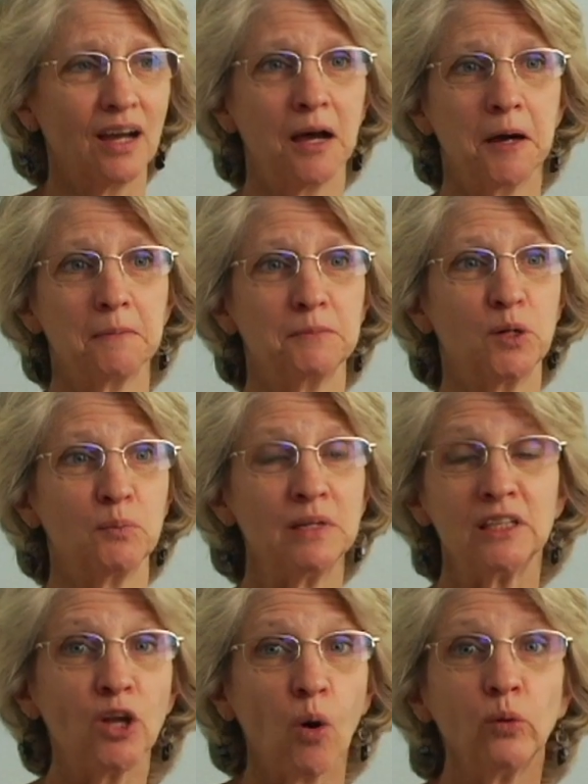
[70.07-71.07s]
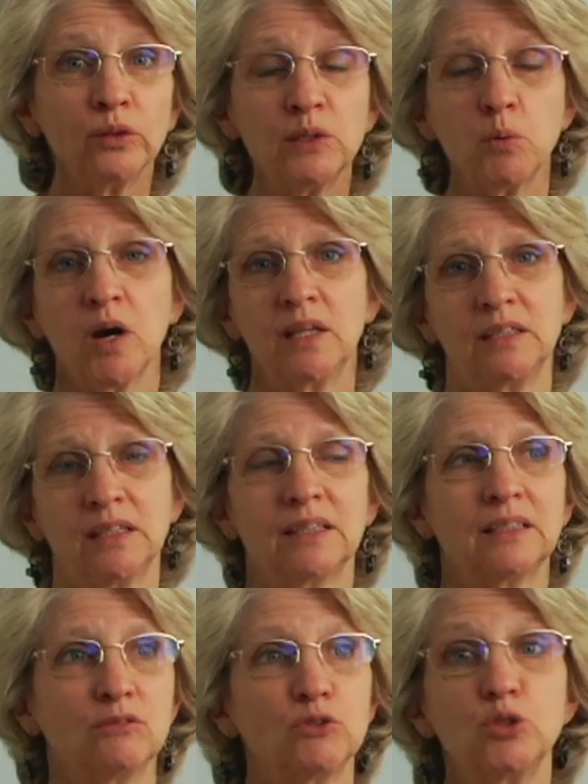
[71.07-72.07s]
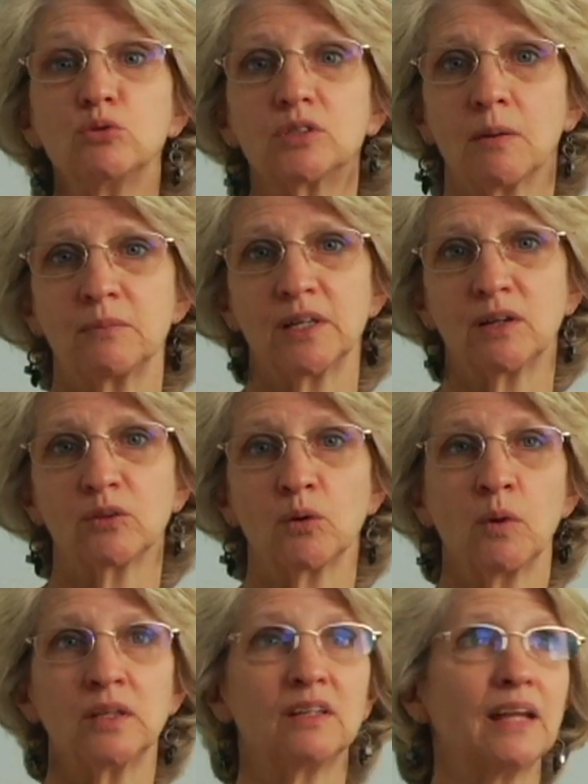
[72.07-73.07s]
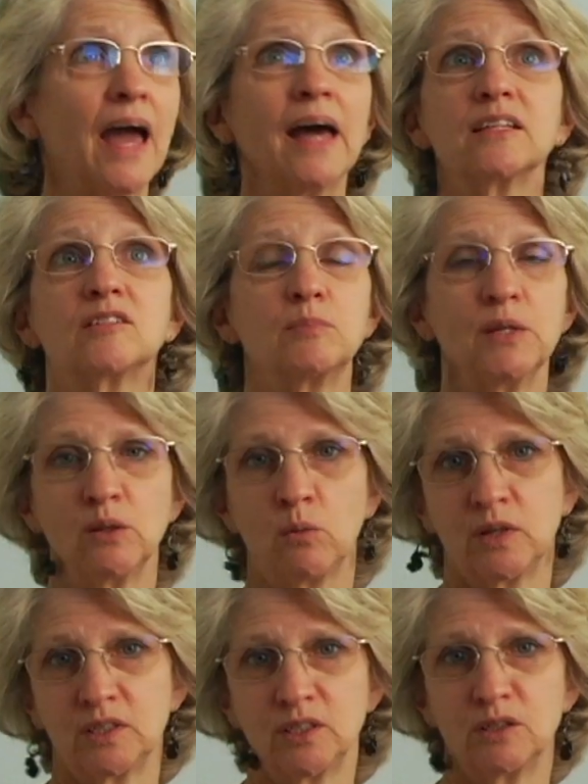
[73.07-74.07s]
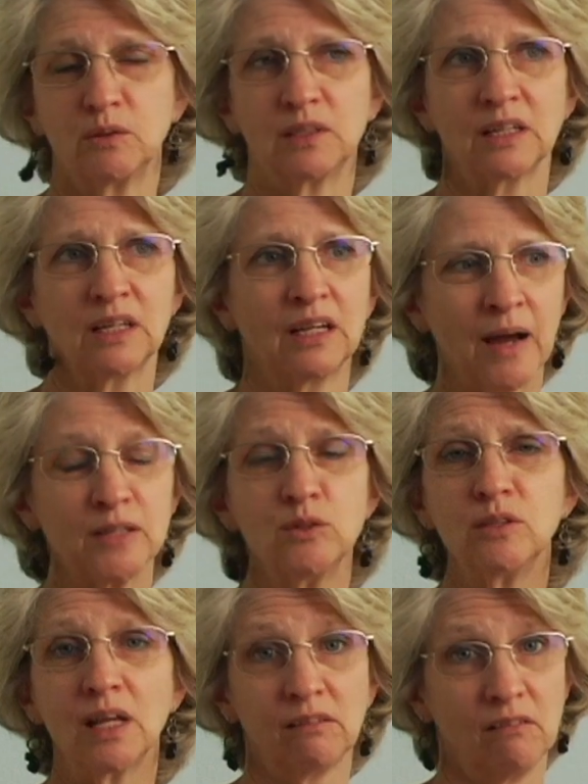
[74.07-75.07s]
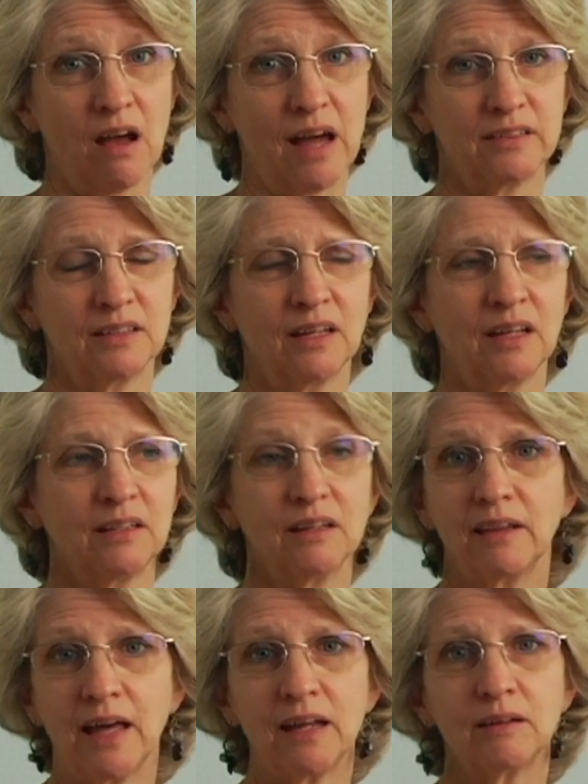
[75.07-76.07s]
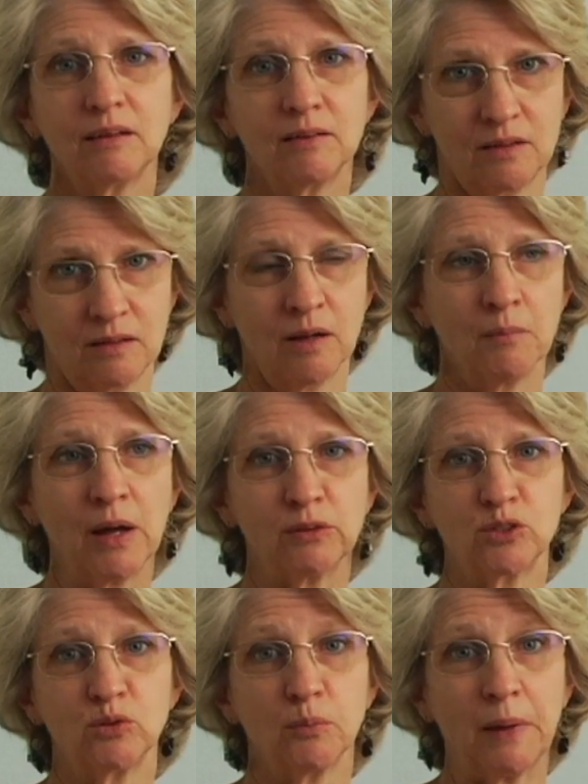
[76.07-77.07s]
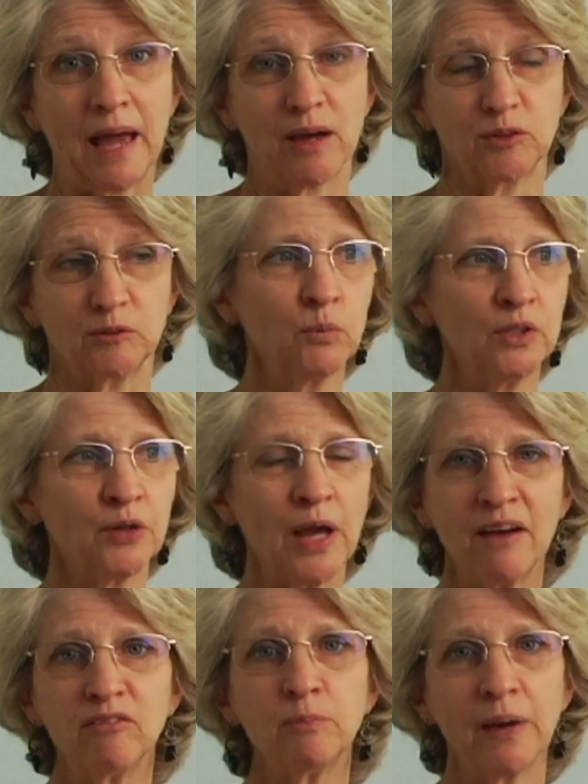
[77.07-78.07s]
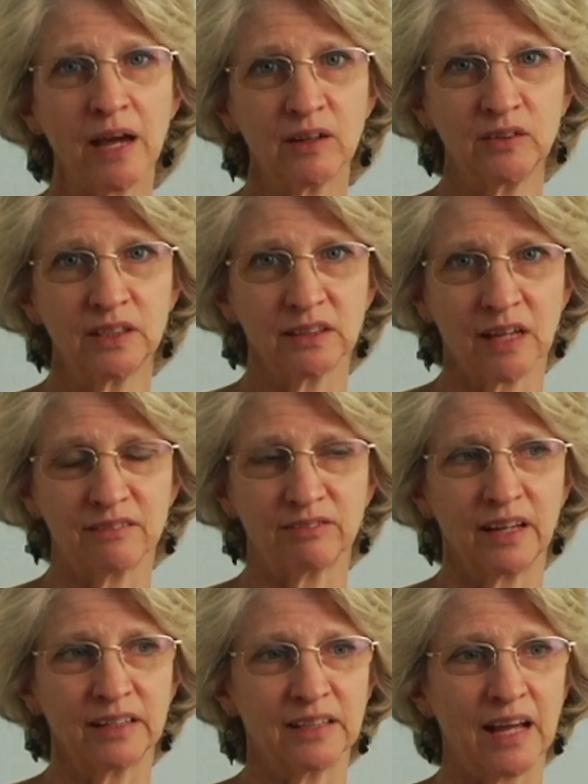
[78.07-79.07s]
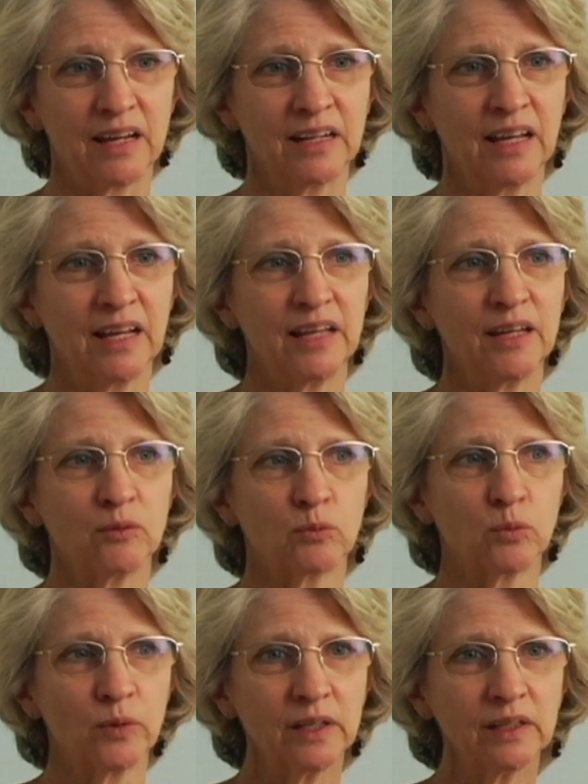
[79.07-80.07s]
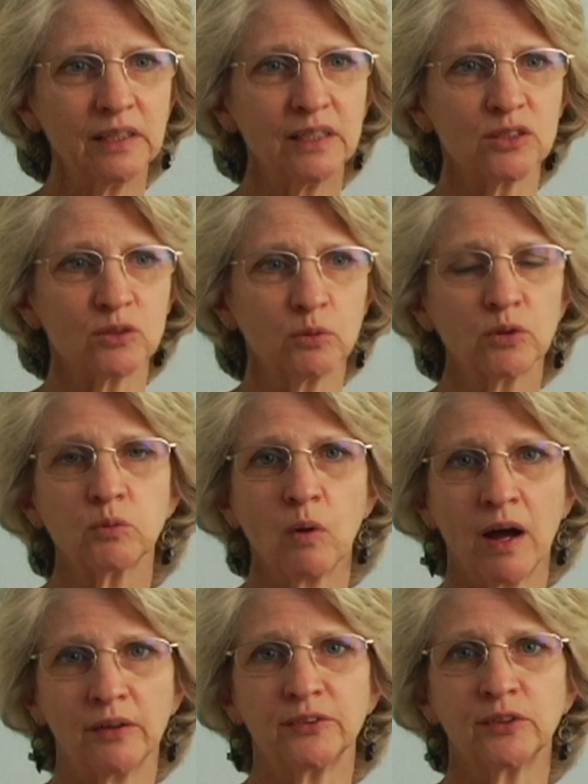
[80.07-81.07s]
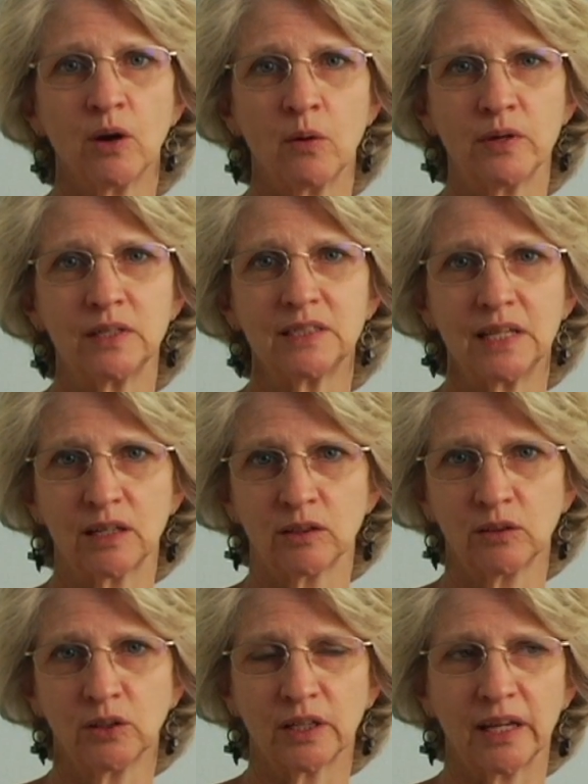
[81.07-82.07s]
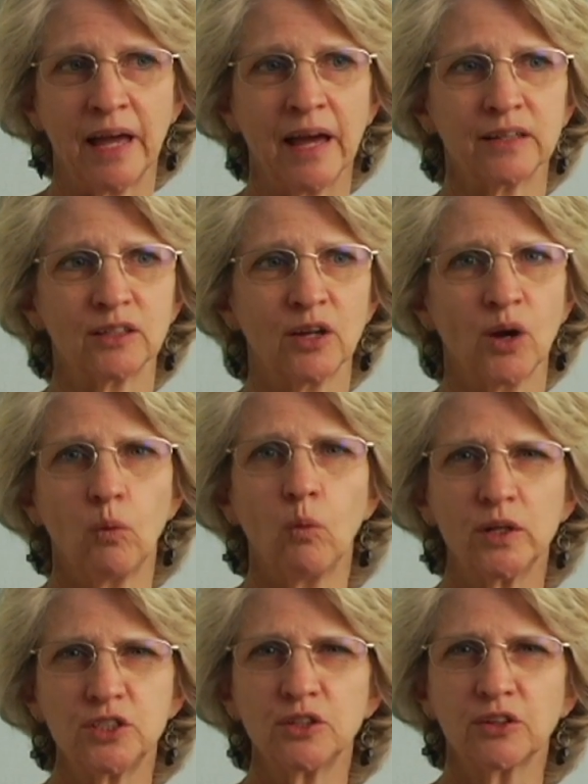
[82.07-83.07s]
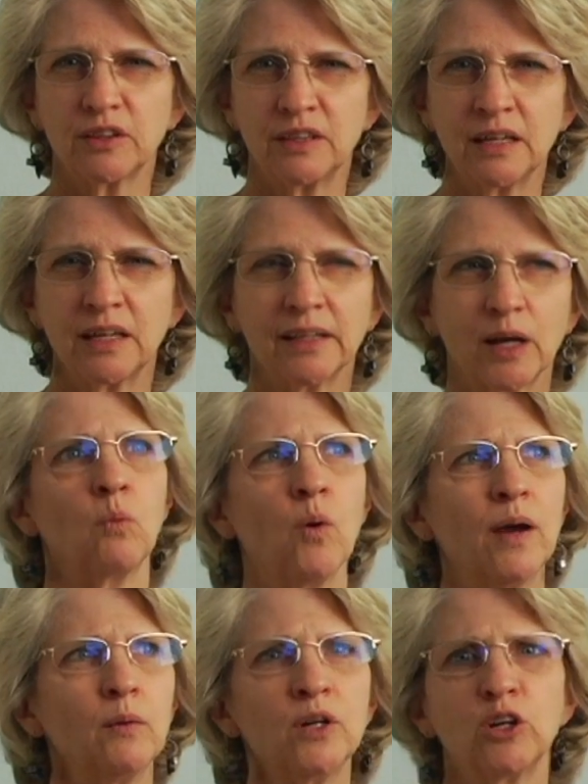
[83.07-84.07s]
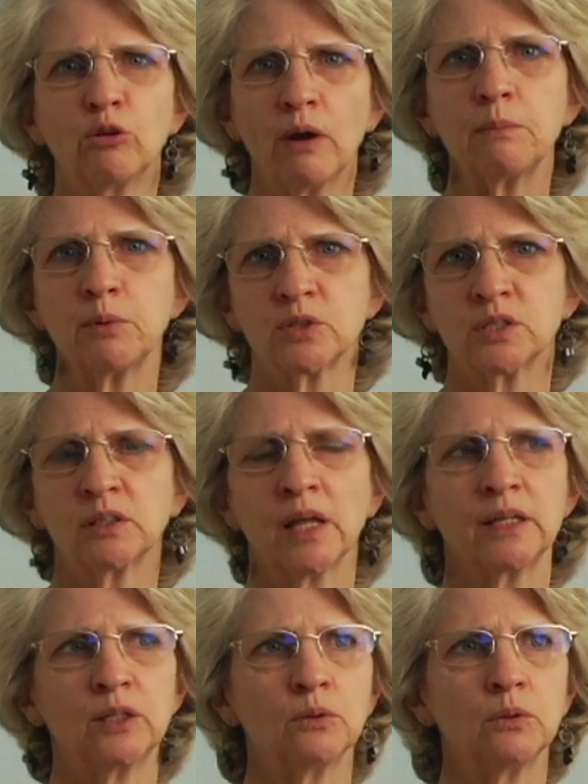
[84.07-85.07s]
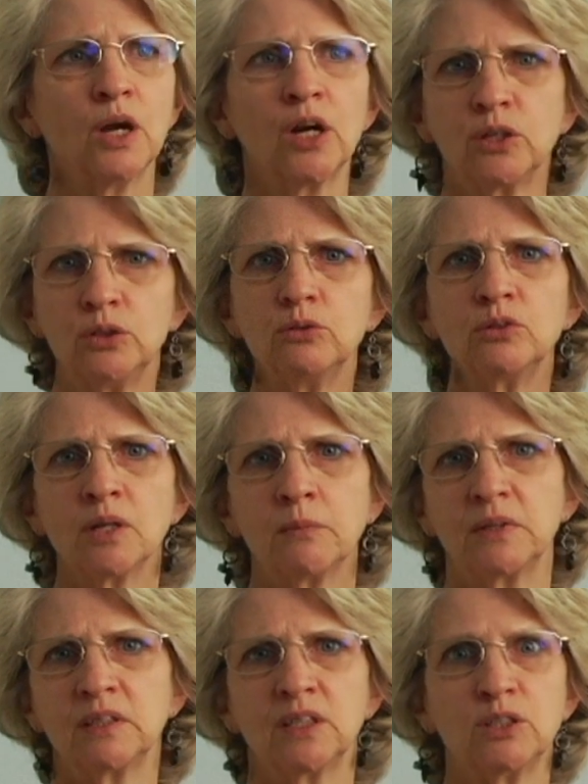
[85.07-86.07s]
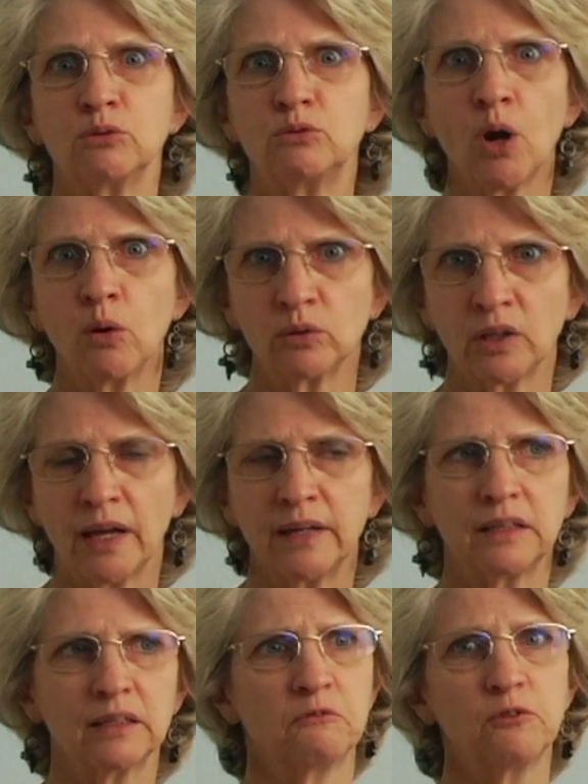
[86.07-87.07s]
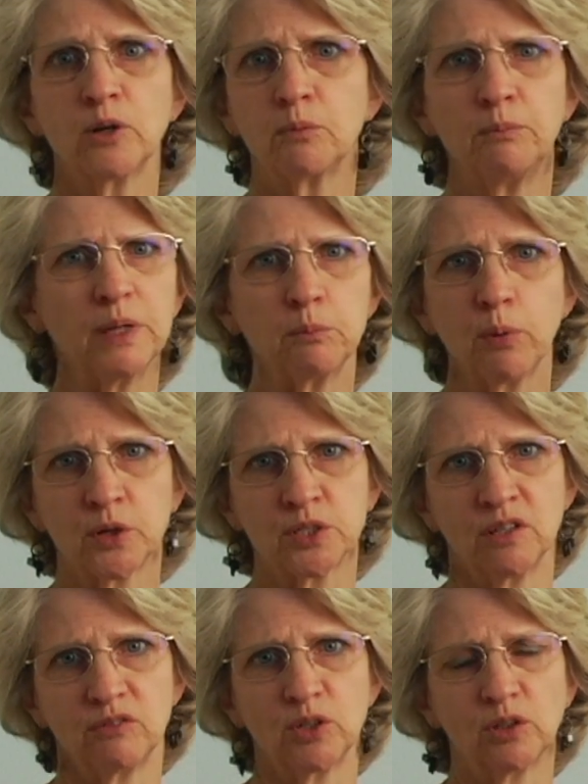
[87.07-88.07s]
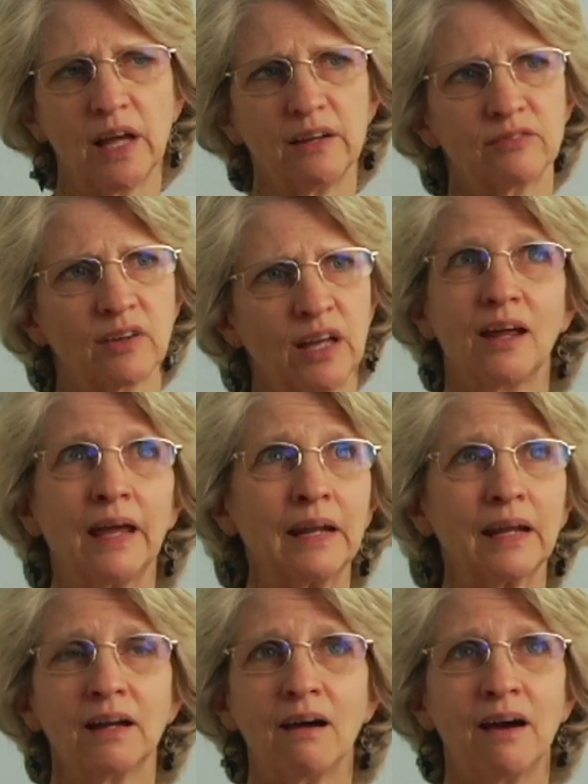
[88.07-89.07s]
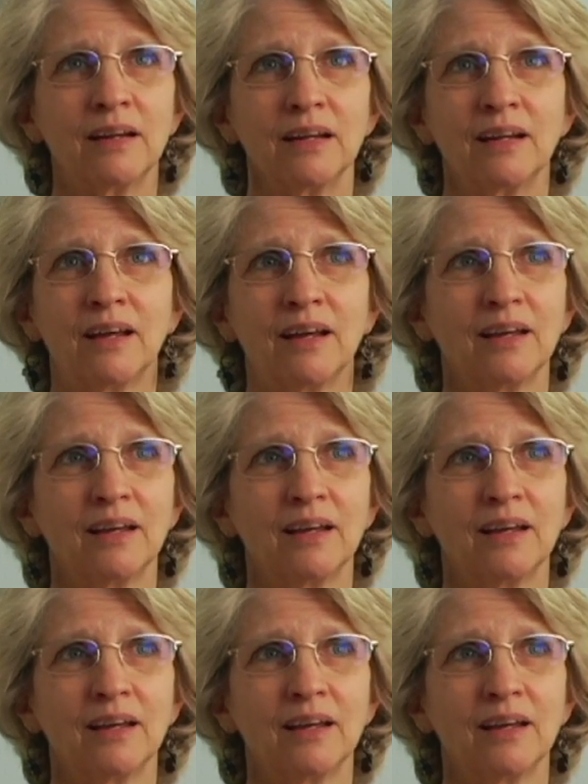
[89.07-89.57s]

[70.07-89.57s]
You know, being the only one that can do something or the one that has to be the one to do it. I do that a lot. Now, that amounts to a pattern. When you have a pattern in life like that, it really is worthwhile to go in and take a look at what you're thinking. Like, why would a great person like you do something that you don't like for a big portion of your life? And I got it.